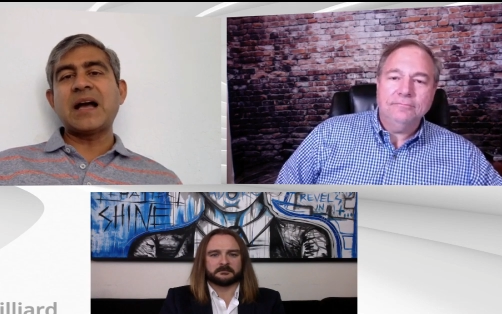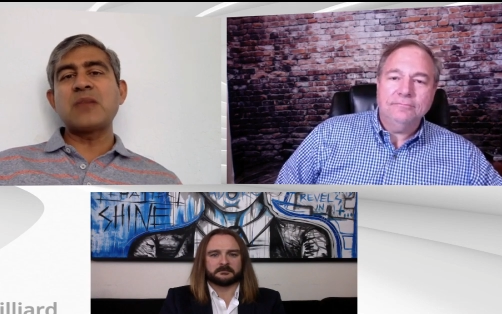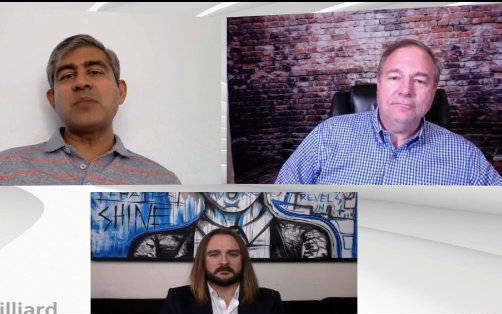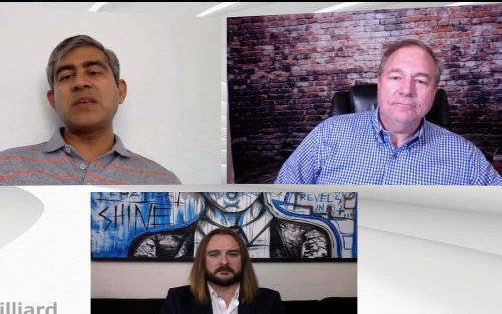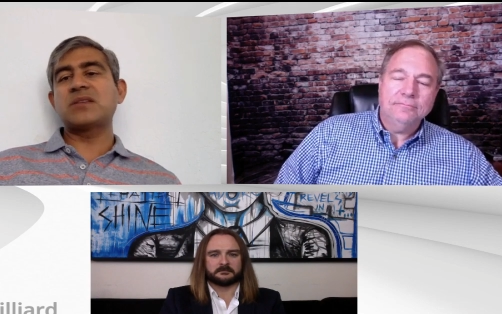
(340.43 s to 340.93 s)

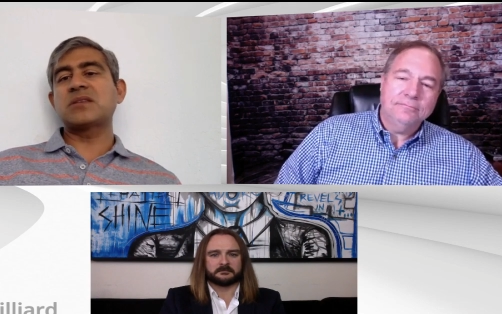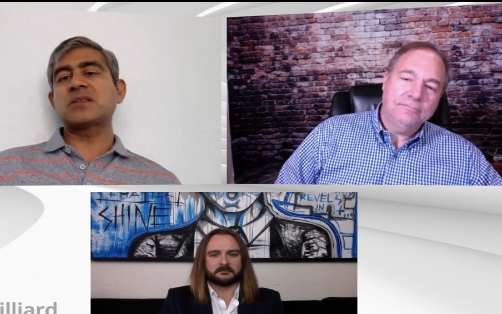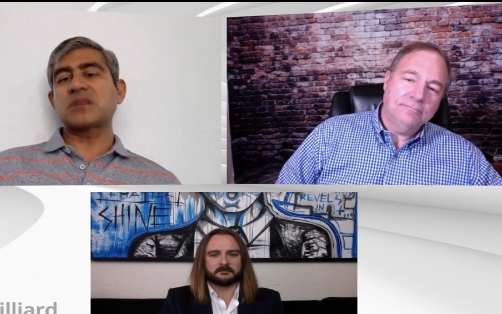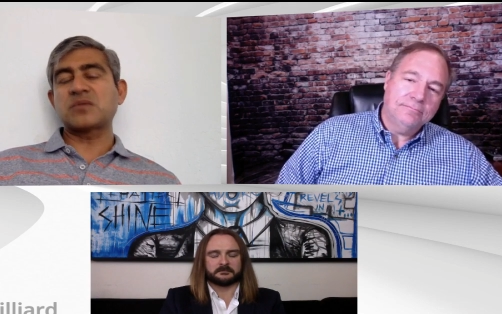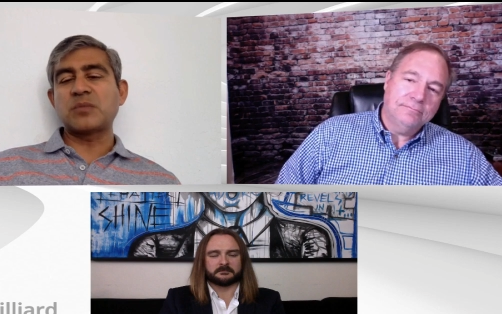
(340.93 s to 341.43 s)
Speaker 1: AI-based
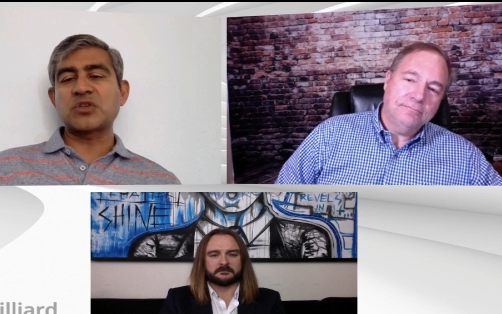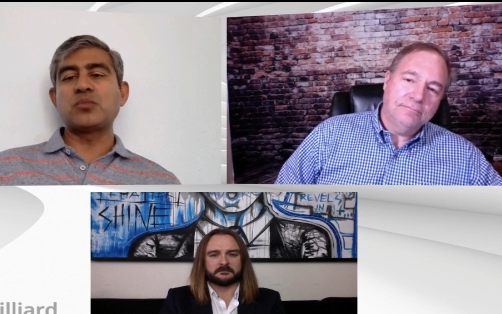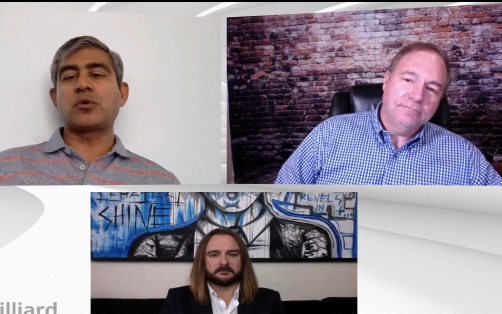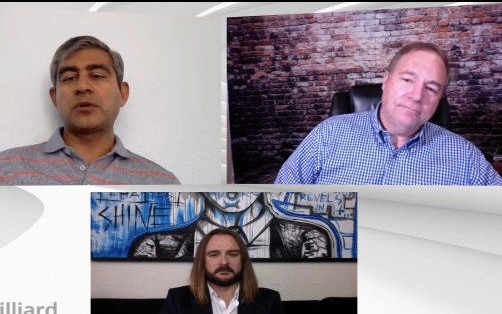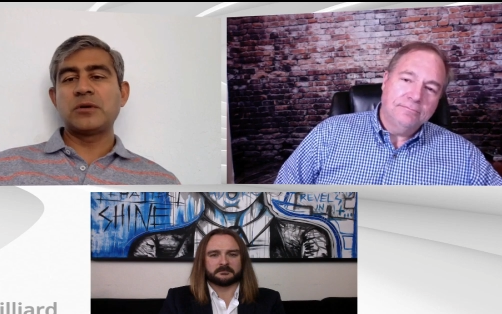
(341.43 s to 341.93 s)
systems
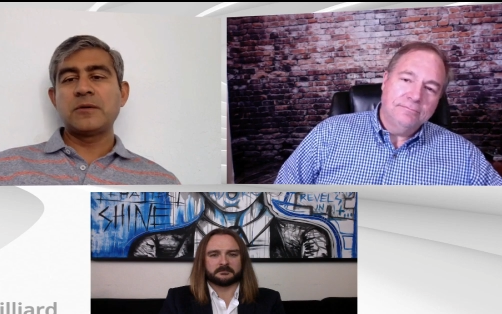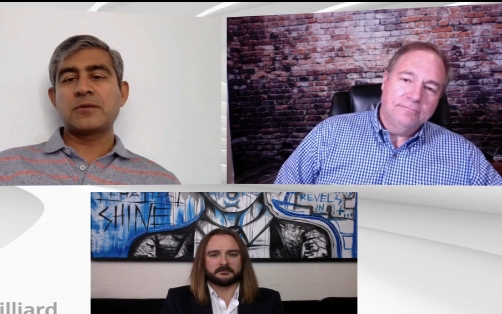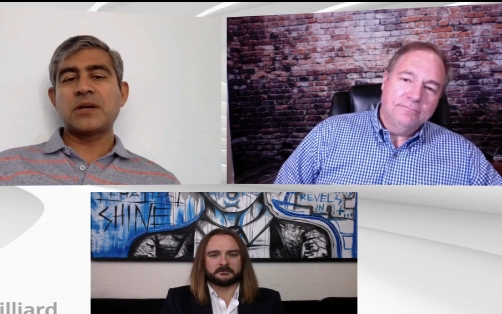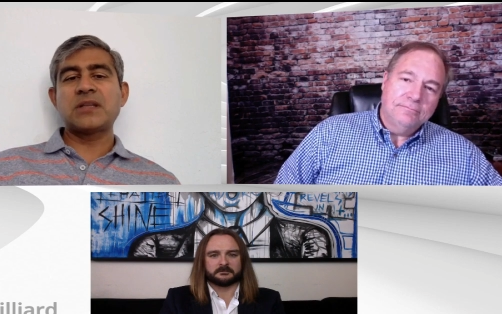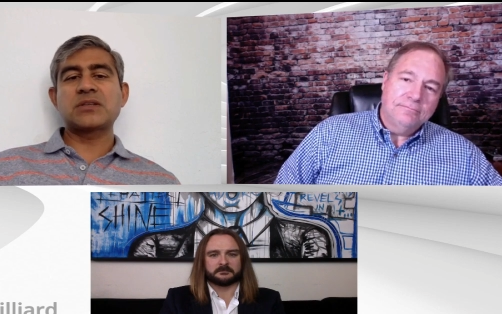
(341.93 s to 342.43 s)
much more,
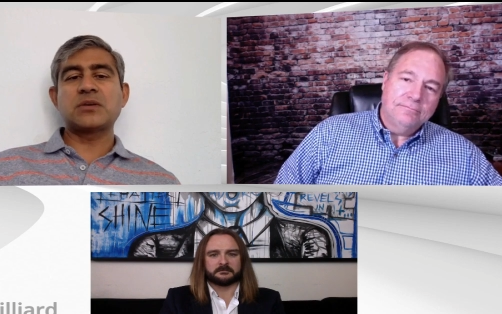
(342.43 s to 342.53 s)
right?